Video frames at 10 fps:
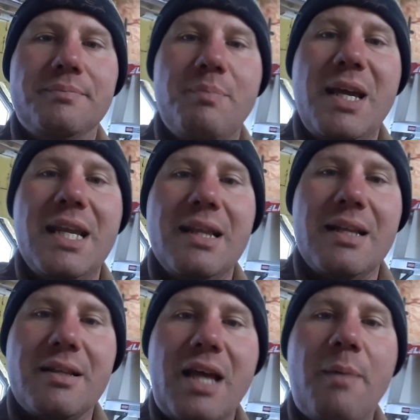meaning
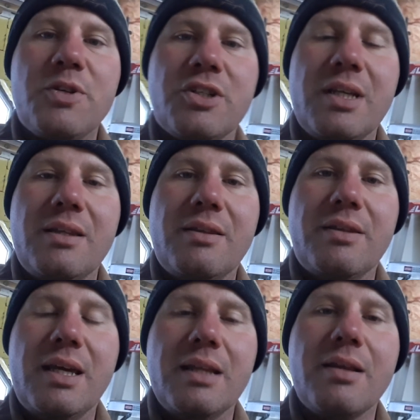that
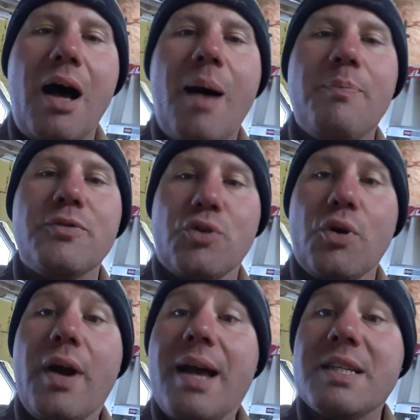the top
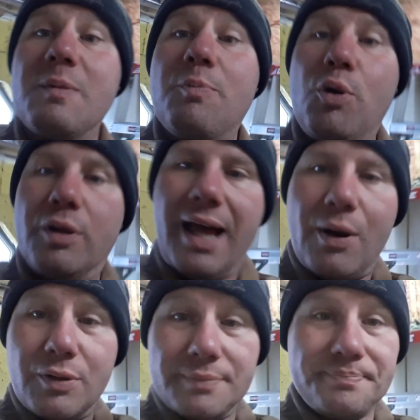drawer has to be pulled
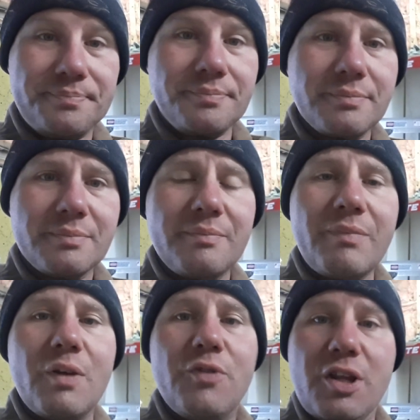out
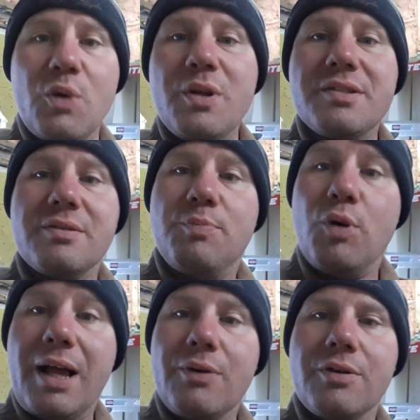for the other ones to
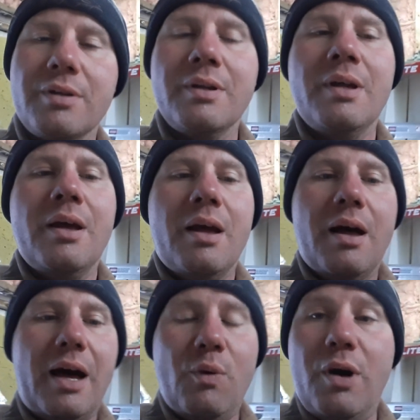pull out.
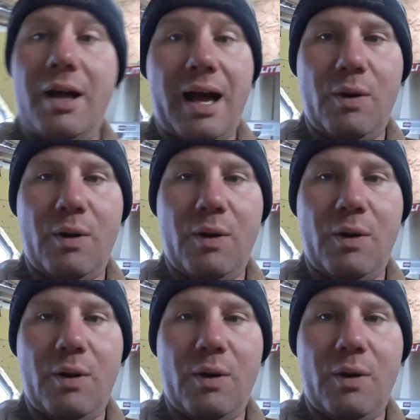Don't want